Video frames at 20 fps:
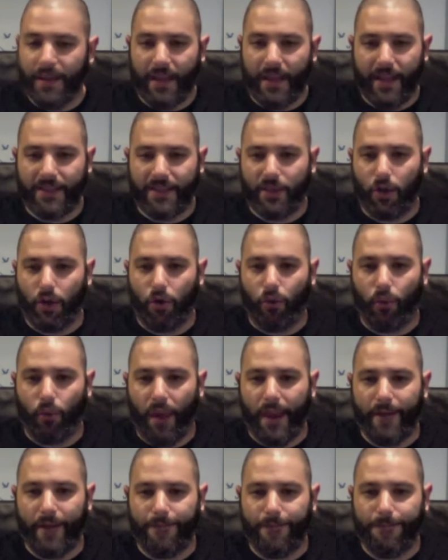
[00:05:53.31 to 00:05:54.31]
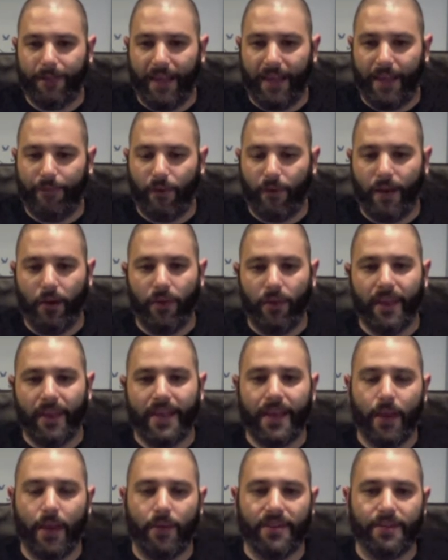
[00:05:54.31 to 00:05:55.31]
It's a great flavor. I know they
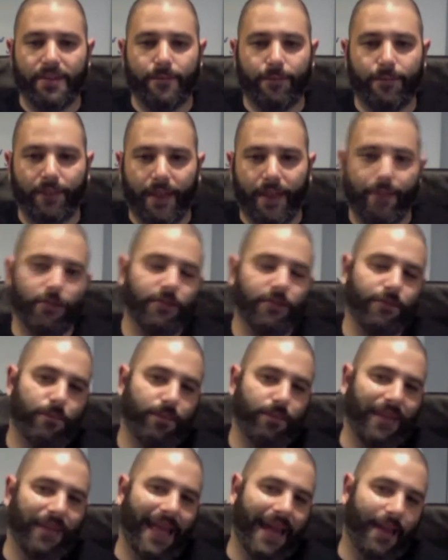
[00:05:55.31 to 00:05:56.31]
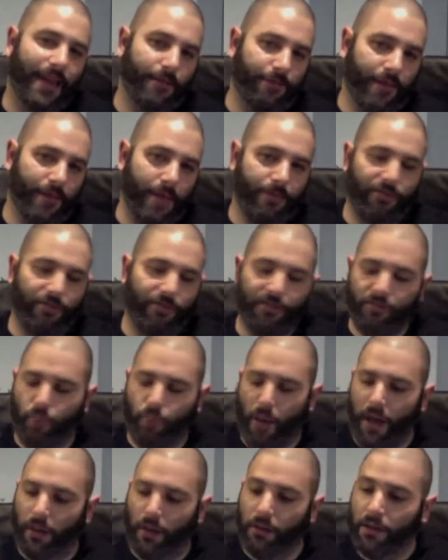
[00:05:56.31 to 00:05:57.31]
carry some flavors from Planet Vapes as
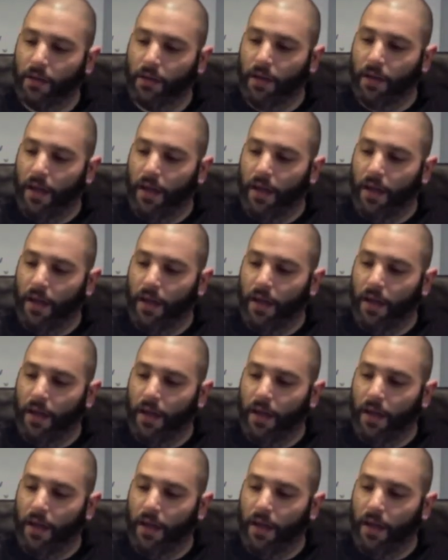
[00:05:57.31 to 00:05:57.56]
well,